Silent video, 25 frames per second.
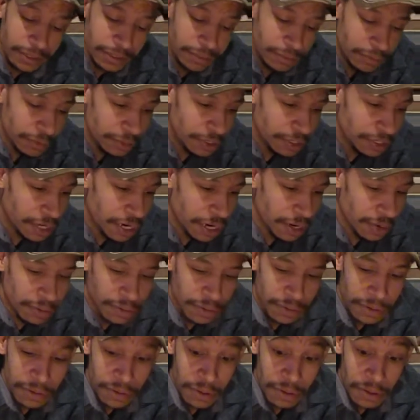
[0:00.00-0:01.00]
which I
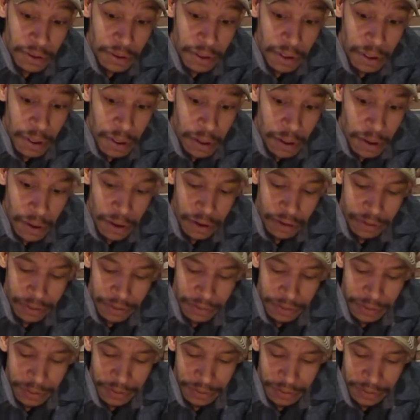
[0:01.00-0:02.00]
will also
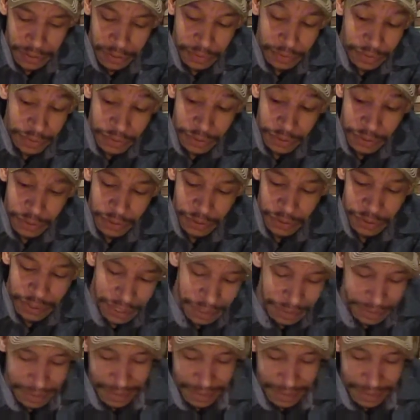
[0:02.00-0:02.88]
get to shortly.